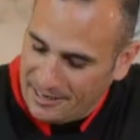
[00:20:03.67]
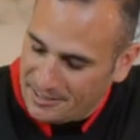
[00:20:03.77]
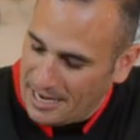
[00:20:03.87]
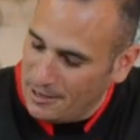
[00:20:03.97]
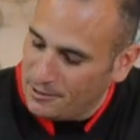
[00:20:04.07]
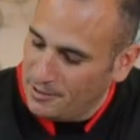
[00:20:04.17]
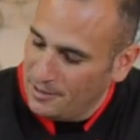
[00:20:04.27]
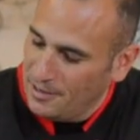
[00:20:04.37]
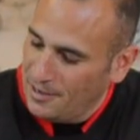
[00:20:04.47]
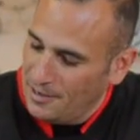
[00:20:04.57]
in the South,
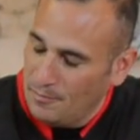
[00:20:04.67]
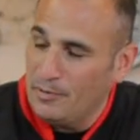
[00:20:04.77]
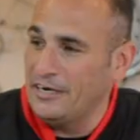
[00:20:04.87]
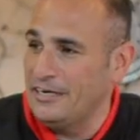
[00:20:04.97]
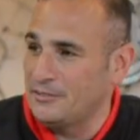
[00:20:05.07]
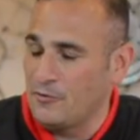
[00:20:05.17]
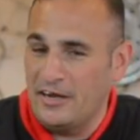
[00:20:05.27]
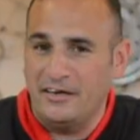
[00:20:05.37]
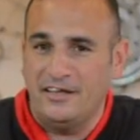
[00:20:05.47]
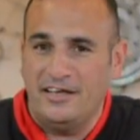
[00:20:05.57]
but it is
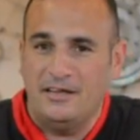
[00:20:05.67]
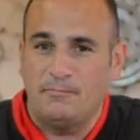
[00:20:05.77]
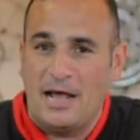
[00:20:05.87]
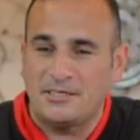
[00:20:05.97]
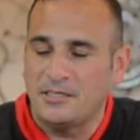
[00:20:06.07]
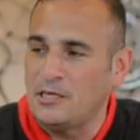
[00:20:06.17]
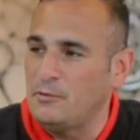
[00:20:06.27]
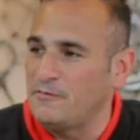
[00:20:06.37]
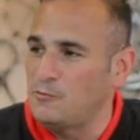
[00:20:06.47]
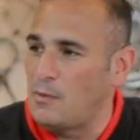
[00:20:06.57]
great. It packs a little
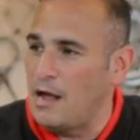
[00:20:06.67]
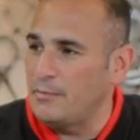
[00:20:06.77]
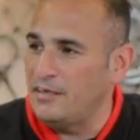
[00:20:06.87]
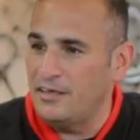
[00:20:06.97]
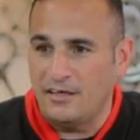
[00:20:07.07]
bit of umami.